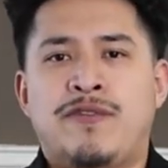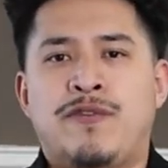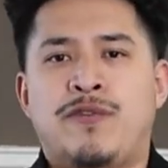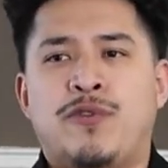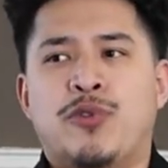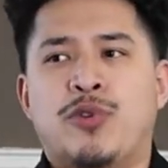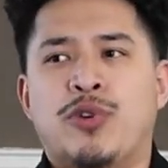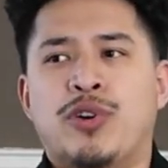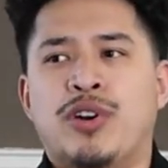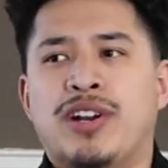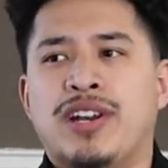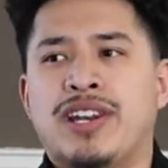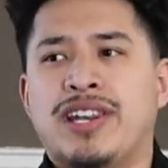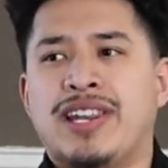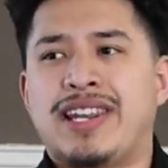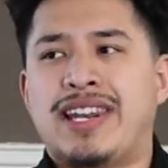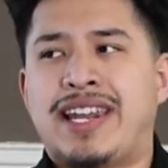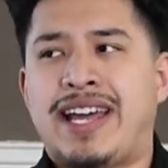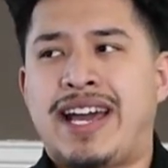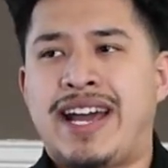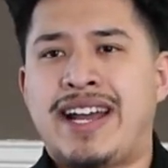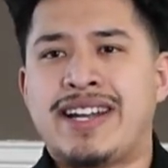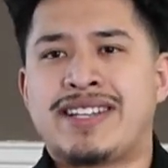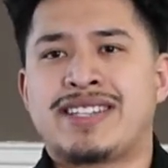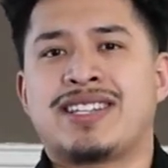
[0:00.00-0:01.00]
for
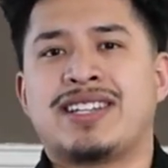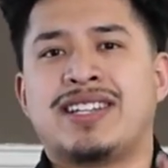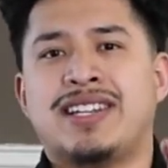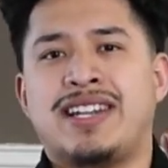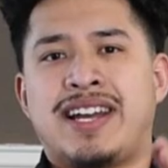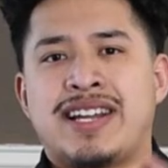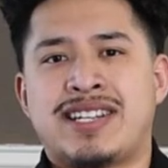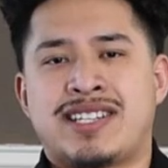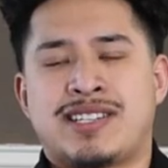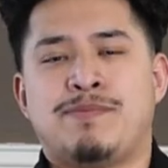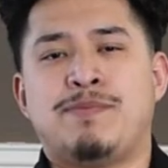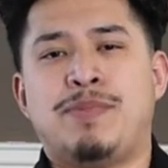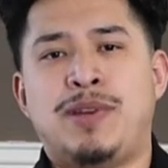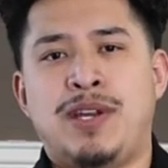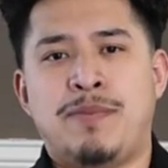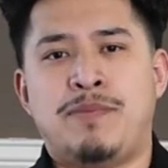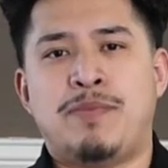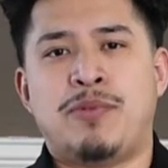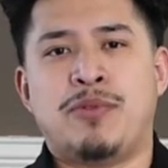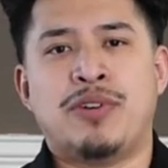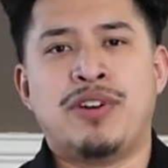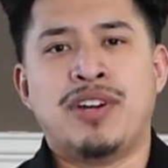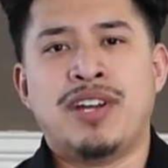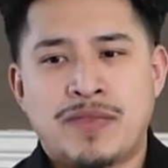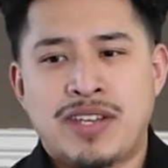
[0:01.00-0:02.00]
lots and lots of
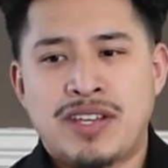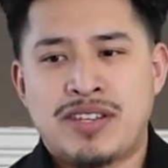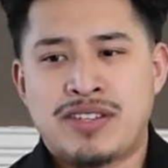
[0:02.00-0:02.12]
people.